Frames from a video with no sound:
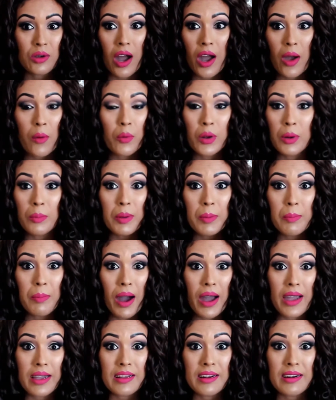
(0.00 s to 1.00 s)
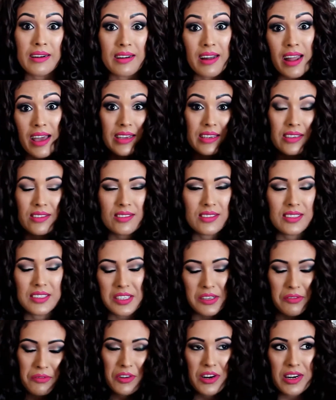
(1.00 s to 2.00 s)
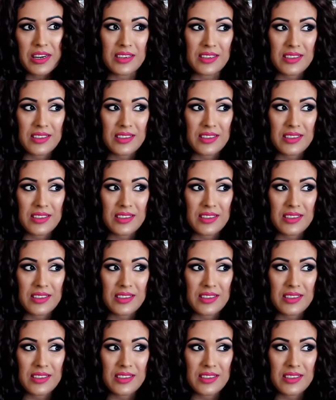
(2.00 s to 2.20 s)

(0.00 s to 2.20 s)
I will be buying like different